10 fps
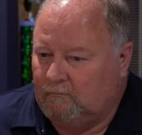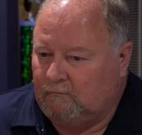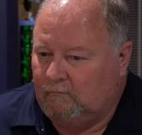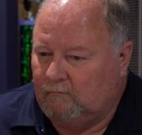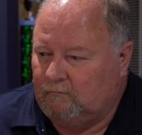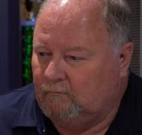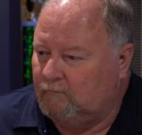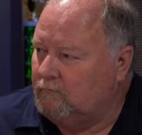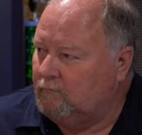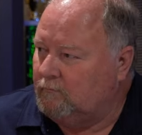
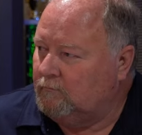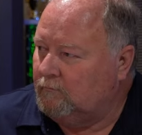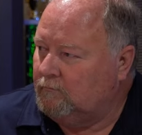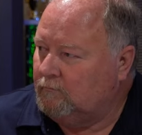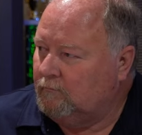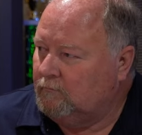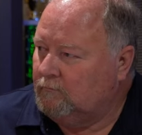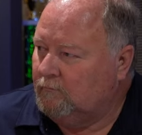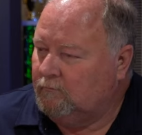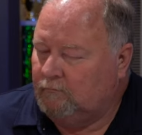
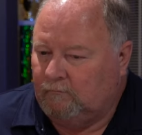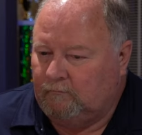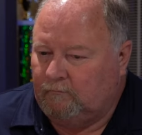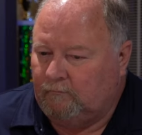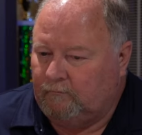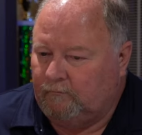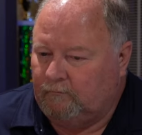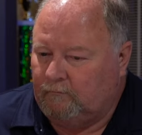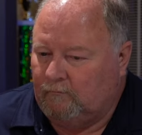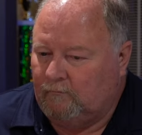
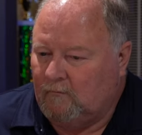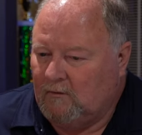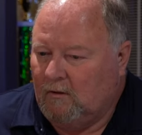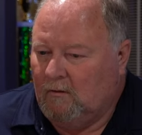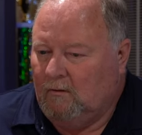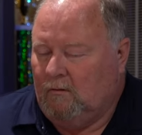The person shown says nothing.